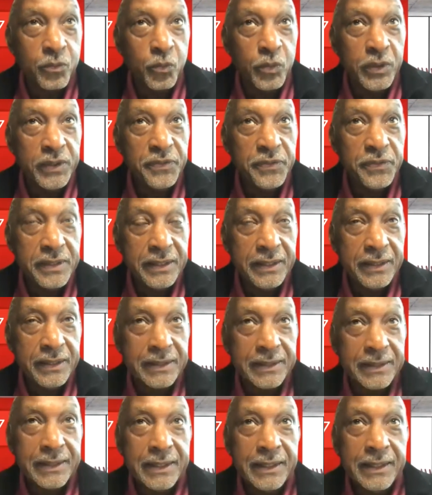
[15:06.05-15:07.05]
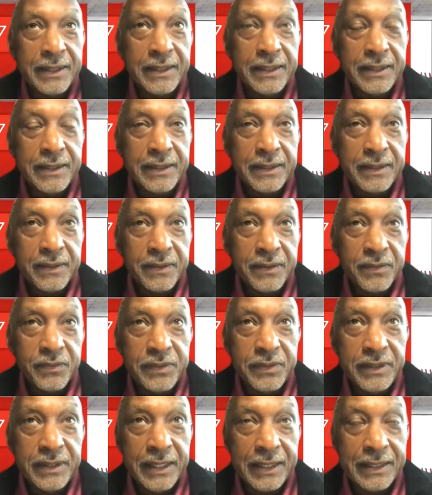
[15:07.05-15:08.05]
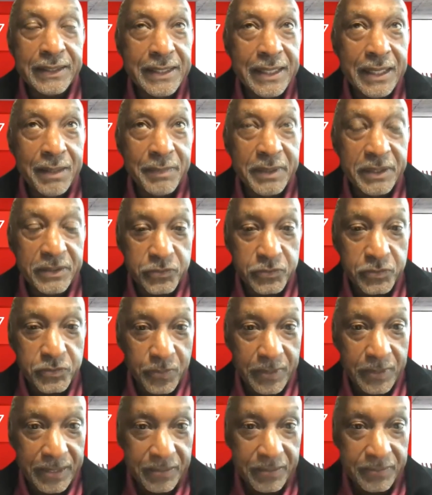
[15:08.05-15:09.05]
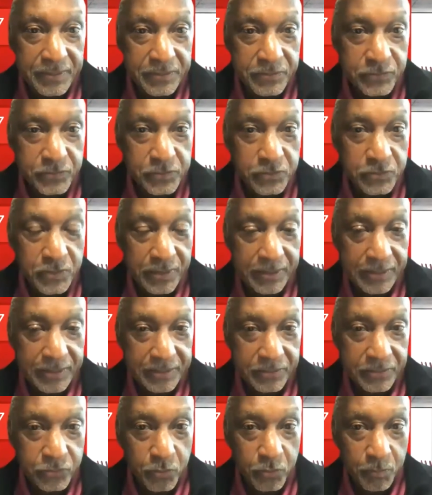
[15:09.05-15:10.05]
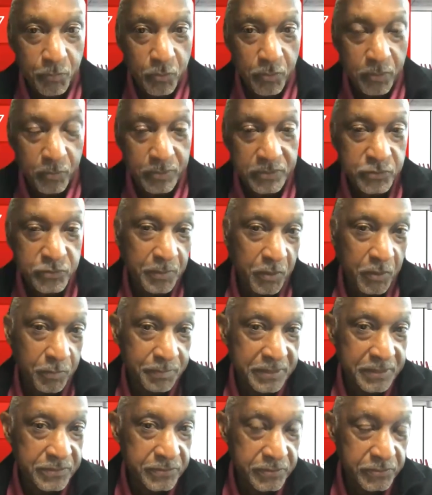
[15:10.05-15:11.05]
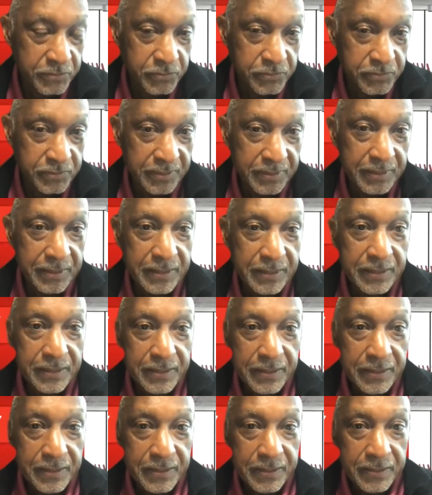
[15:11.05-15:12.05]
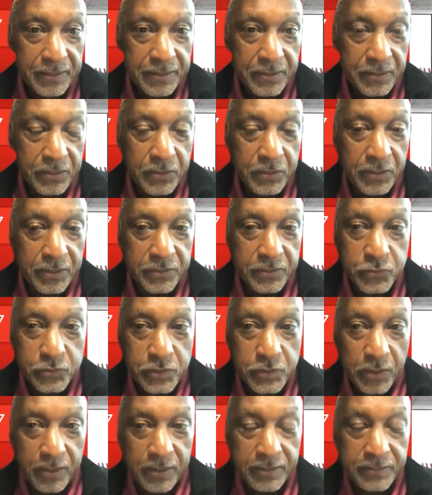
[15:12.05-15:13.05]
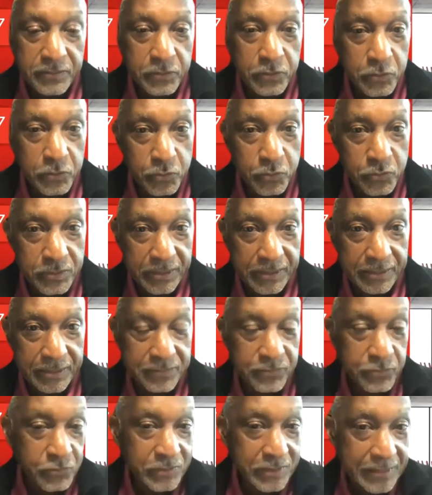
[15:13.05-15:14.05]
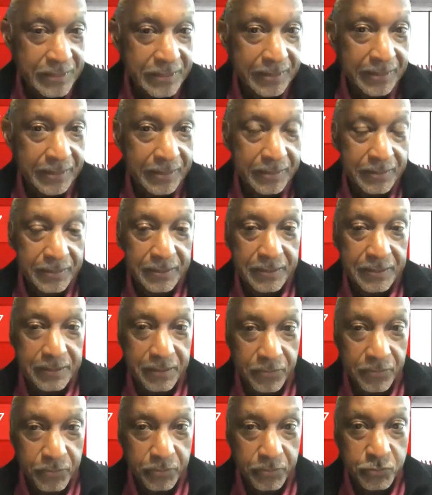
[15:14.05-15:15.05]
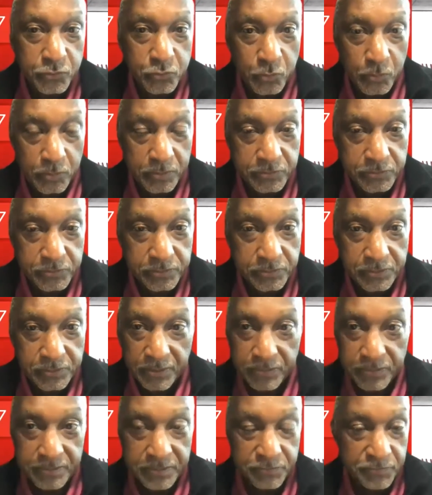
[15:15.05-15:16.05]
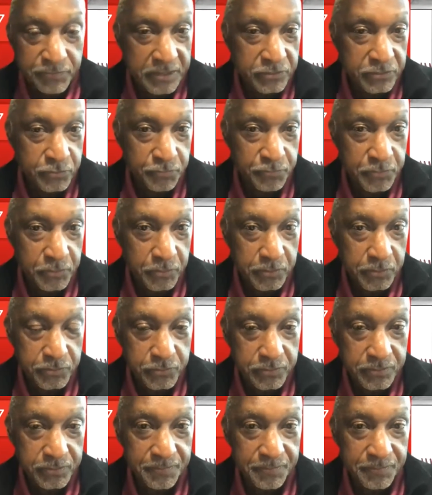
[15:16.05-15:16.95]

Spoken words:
We think the economics around this is going to get to a point where small business are going to start using and seeking other sources other than fossil fuels.